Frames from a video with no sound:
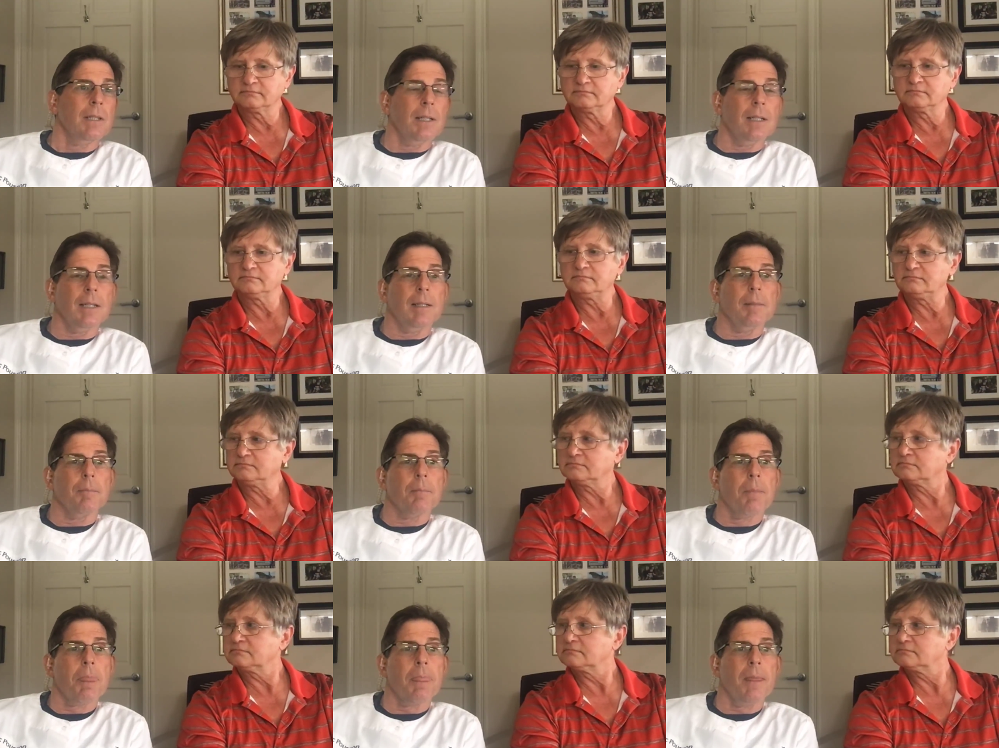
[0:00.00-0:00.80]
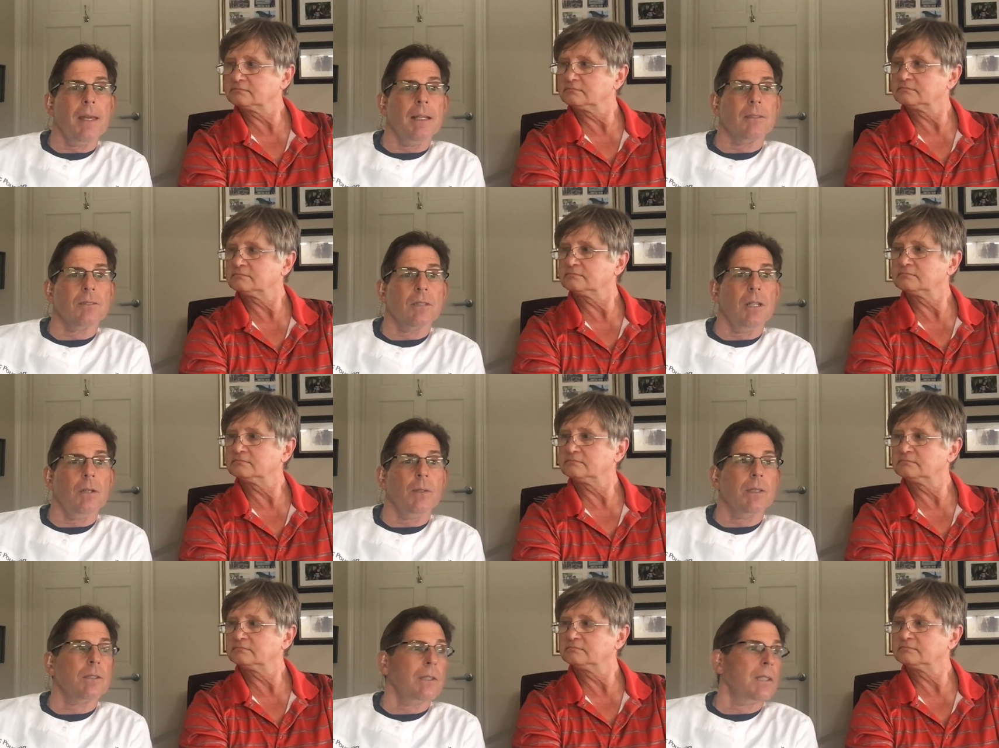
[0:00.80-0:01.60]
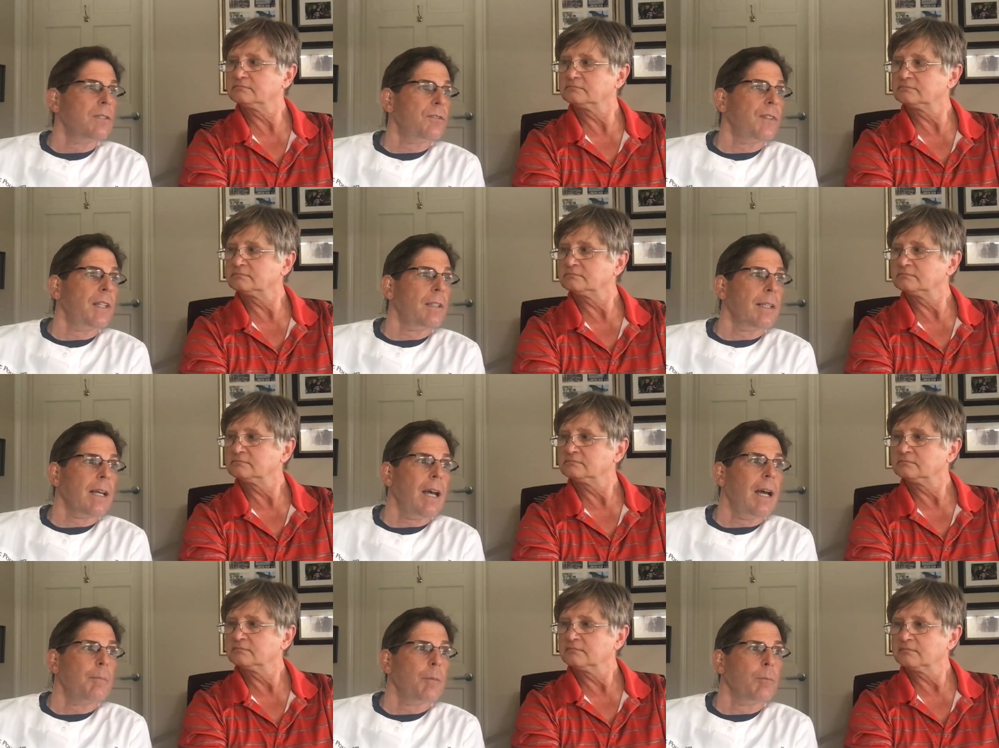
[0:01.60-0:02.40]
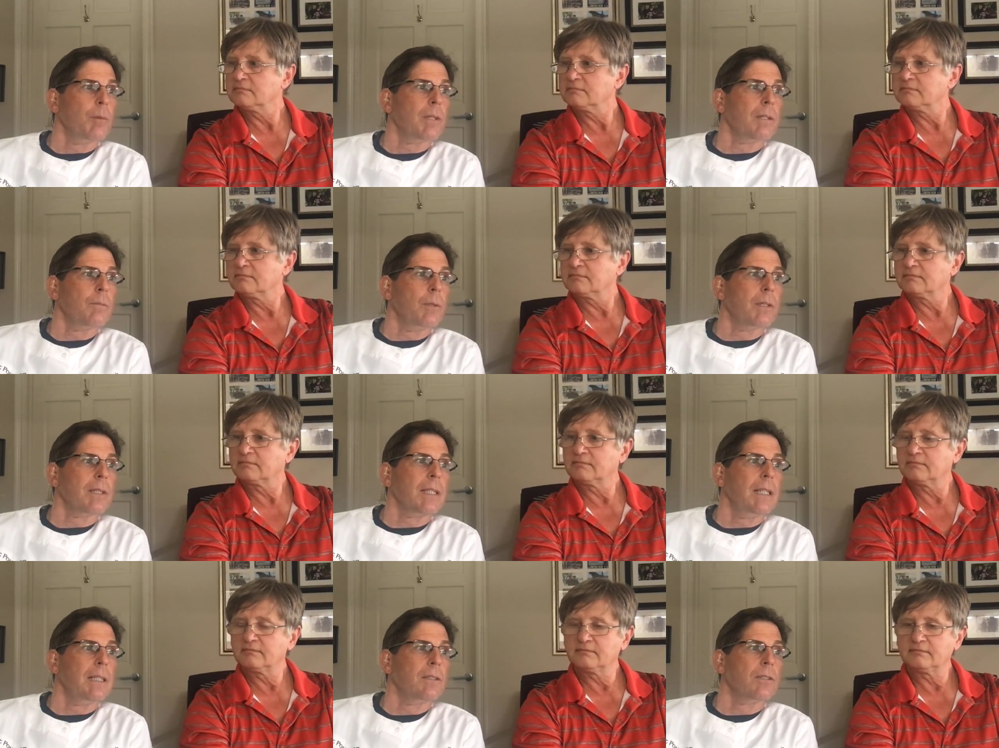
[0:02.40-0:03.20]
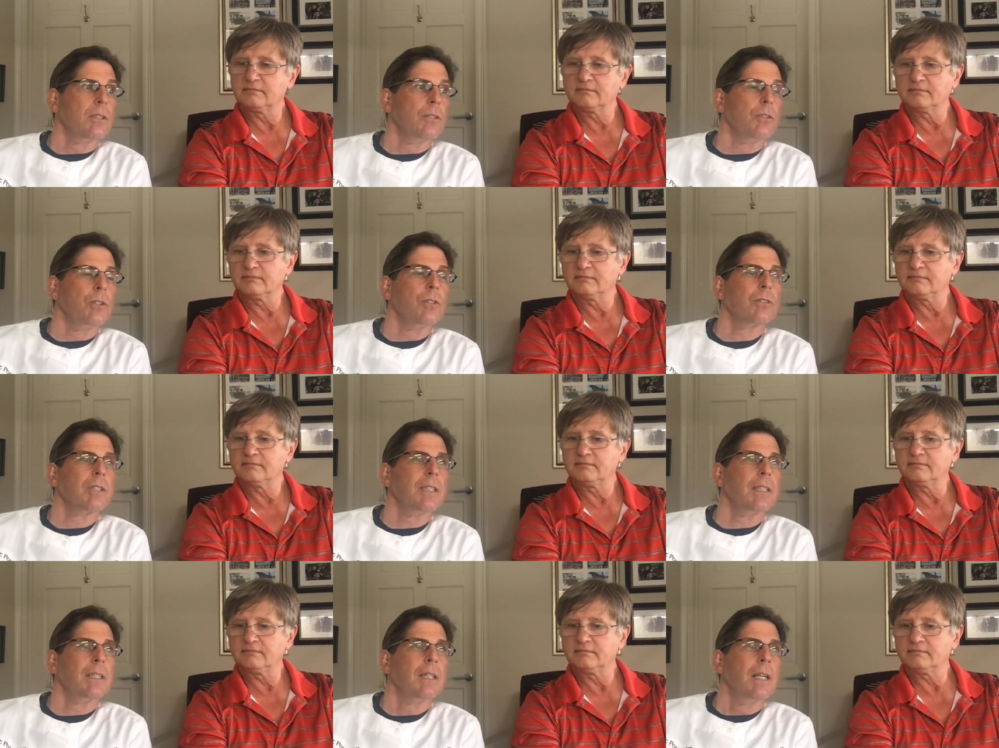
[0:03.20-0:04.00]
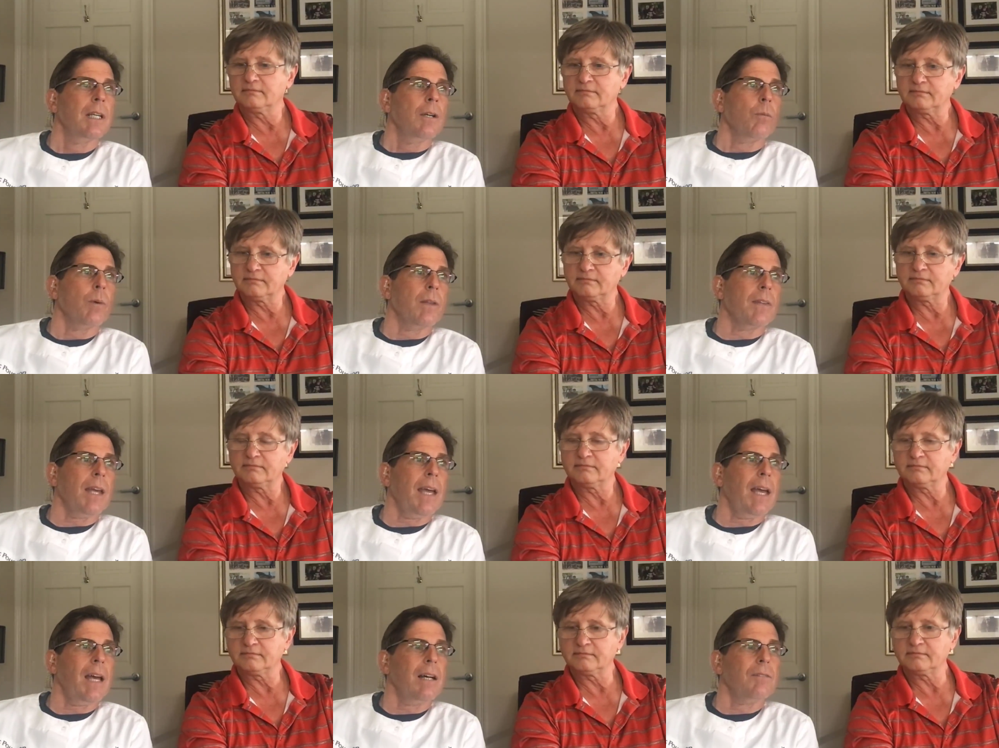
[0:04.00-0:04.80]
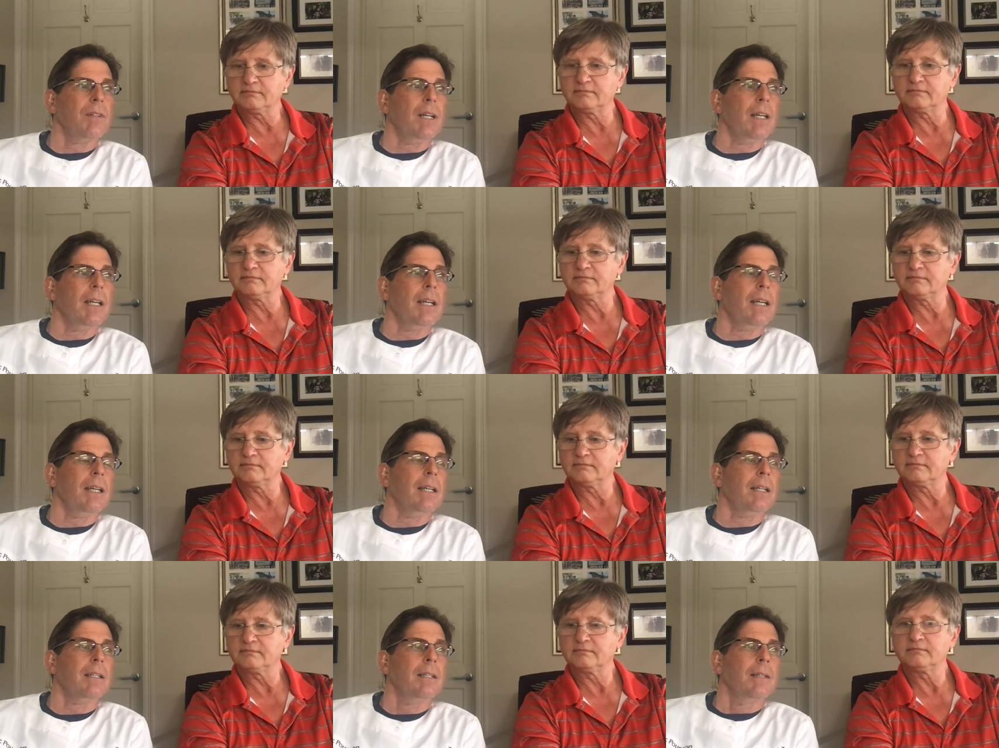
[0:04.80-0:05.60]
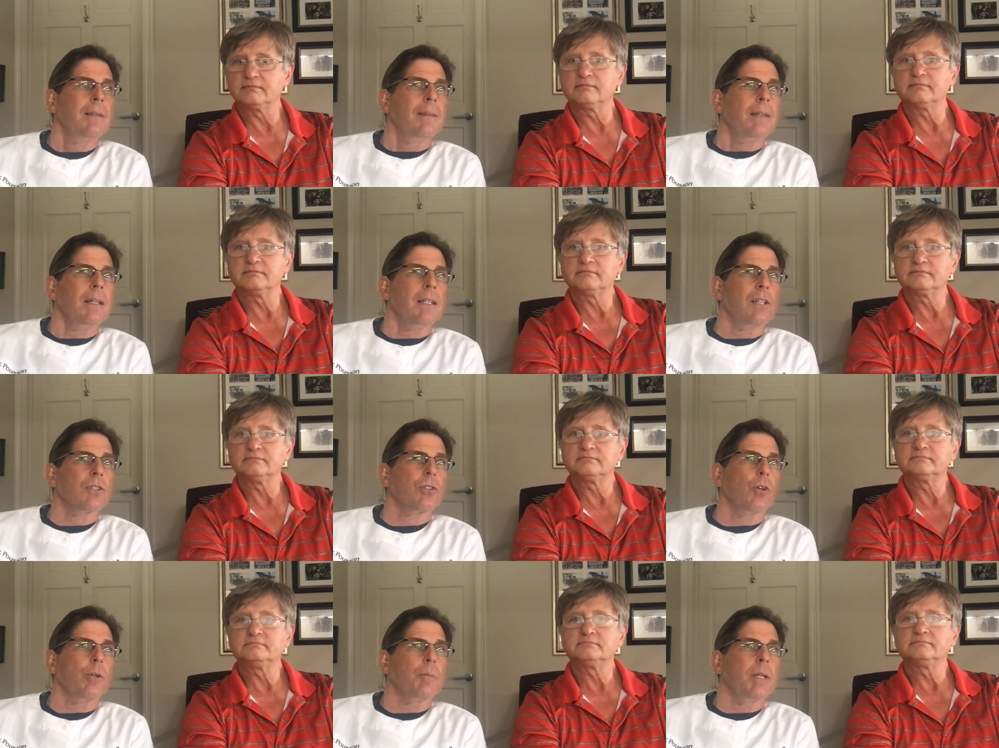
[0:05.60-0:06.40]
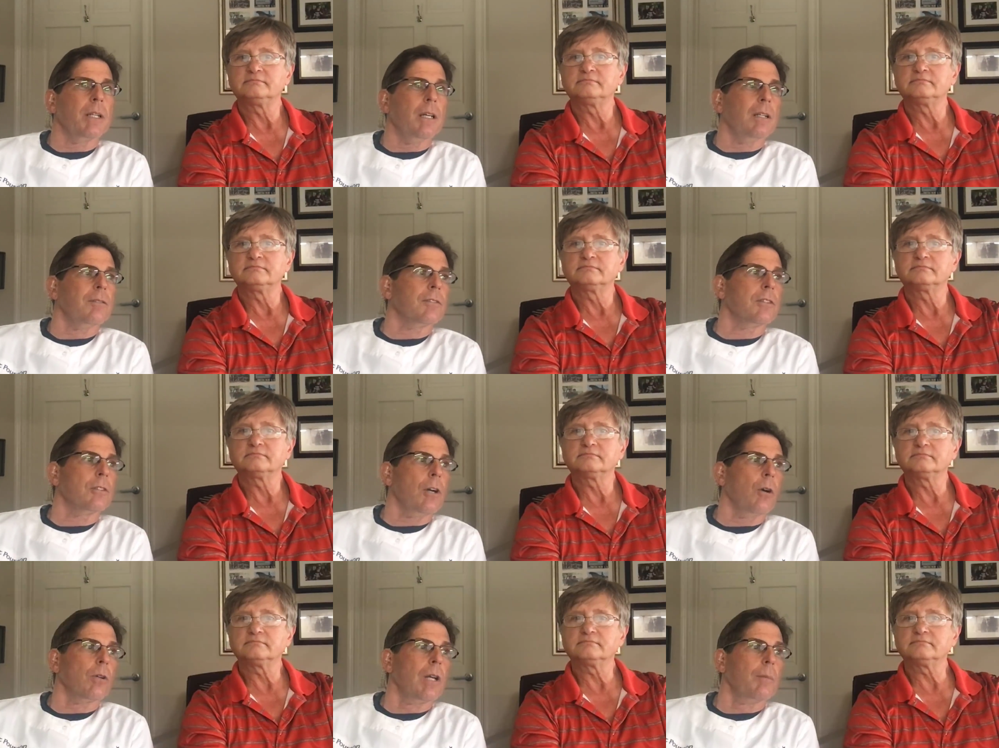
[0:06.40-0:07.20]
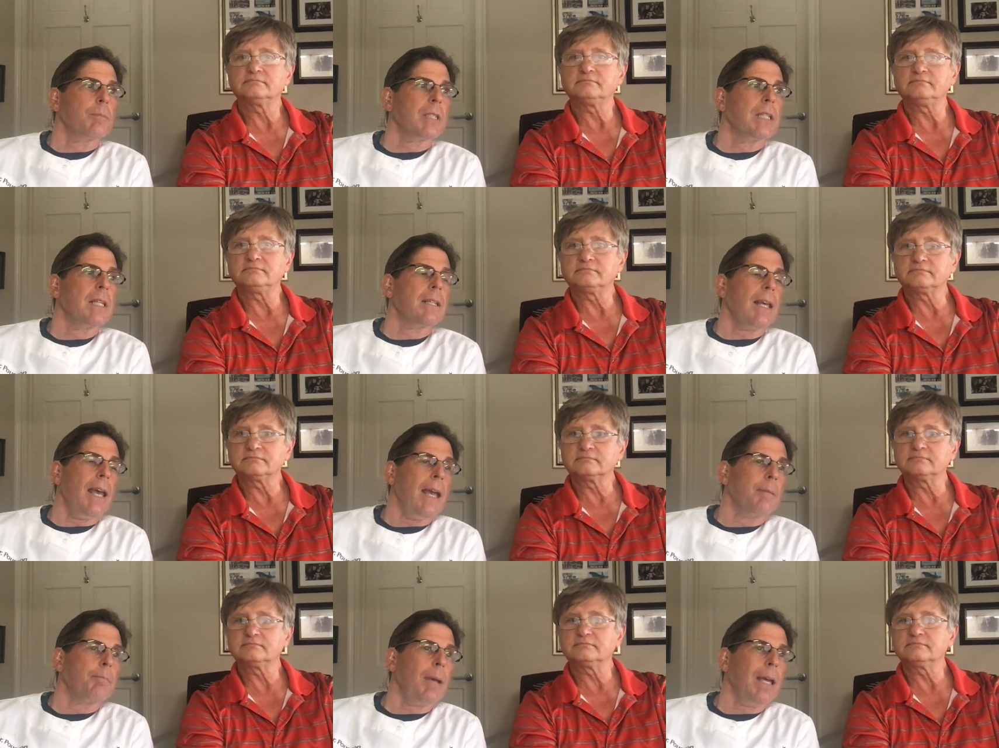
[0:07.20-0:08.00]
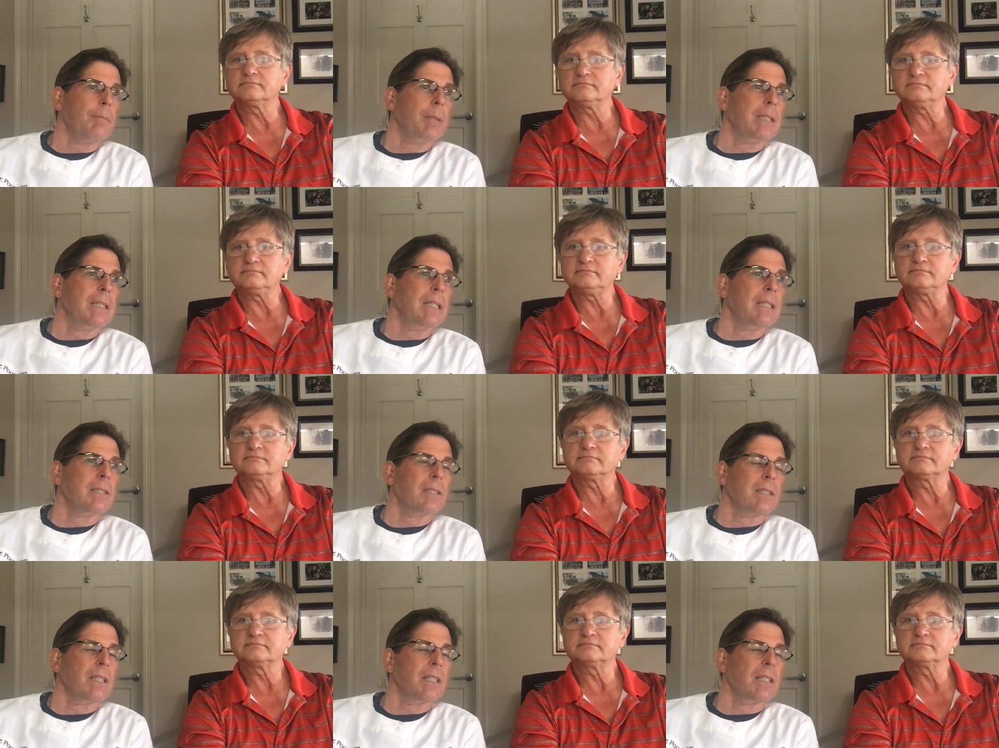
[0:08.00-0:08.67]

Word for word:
Speaker 1: Um, and so it's it's fairly common with, with kids too. Usually when they have a, a an assortment of grown-up teeth and baby teeth